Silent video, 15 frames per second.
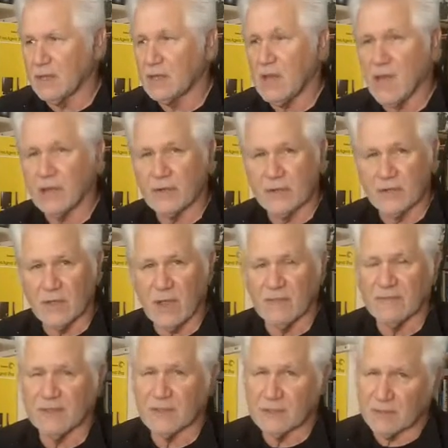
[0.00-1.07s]
doctor's
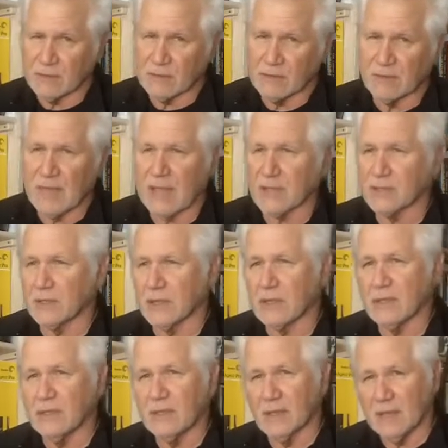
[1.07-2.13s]
office. Actually,
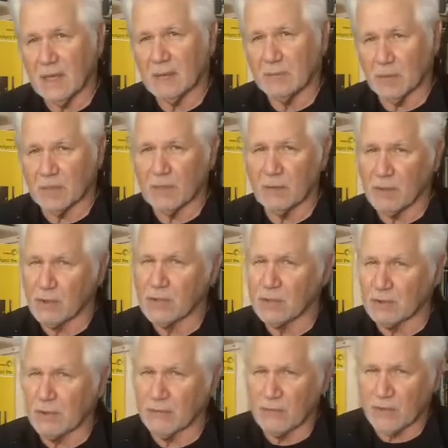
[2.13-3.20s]
I'm doing a
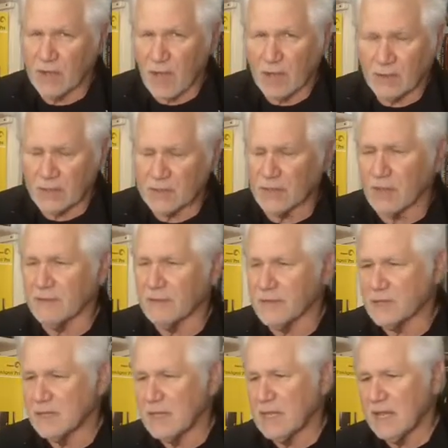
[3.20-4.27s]
brochure for a doctor's
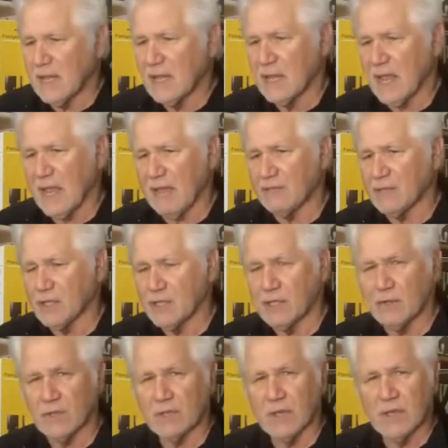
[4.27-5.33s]
office. And I have to
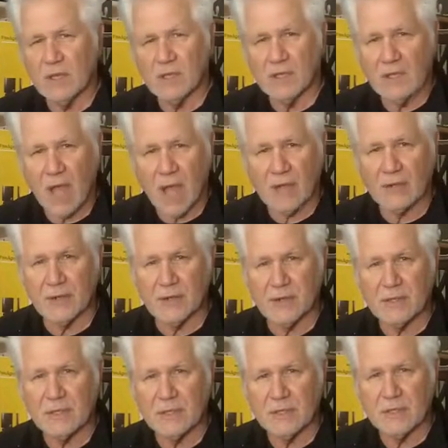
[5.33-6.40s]
shoot
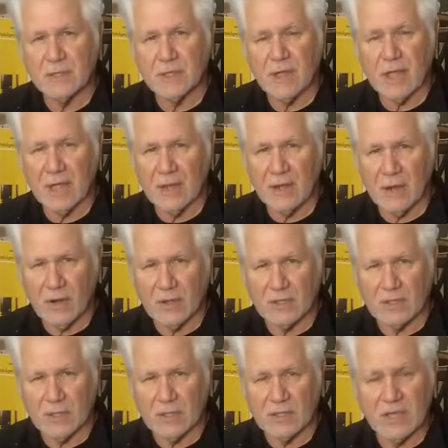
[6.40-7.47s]
doctors and
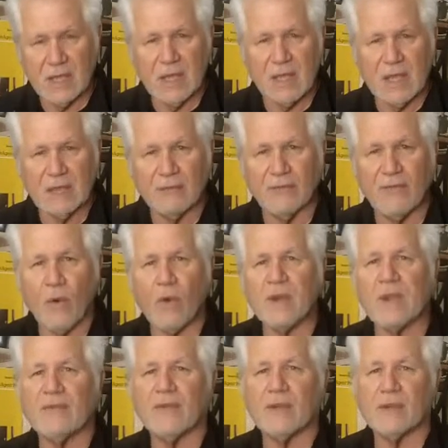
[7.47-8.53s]
nurses in 4
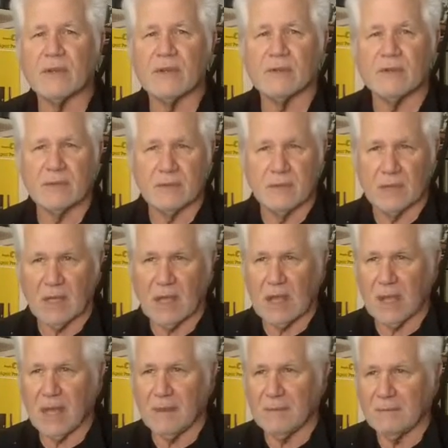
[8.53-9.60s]
different
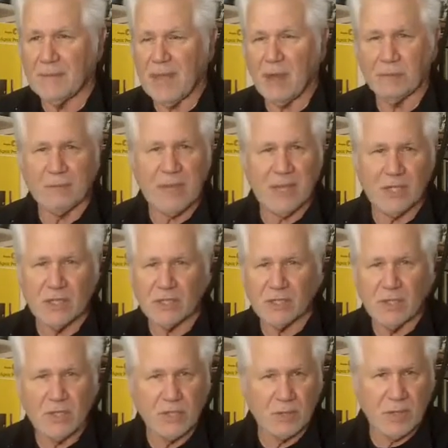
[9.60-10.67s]
outpatient
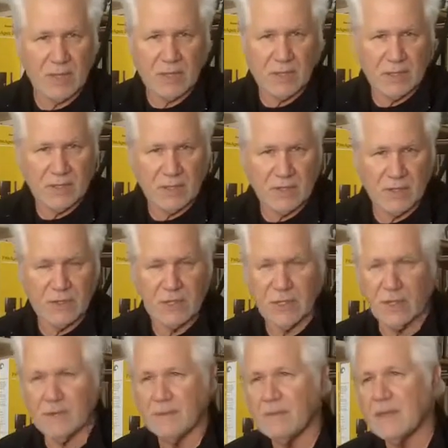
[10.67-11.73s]
surgery centers
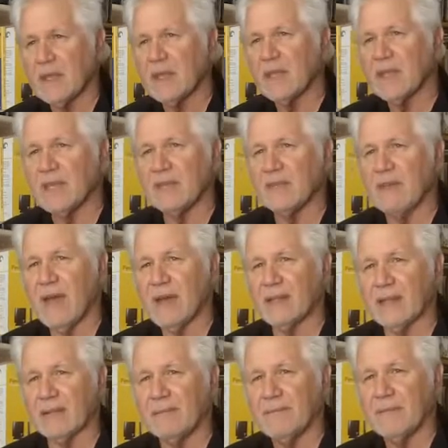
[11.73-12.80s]
here in the
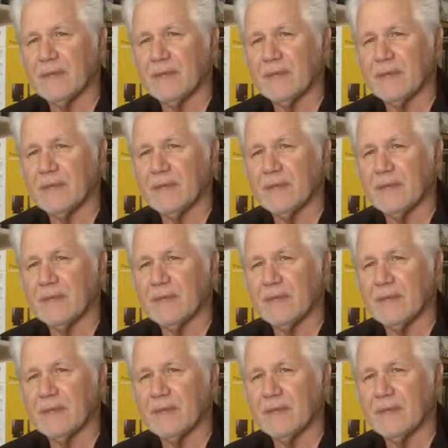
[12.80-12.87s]
valley.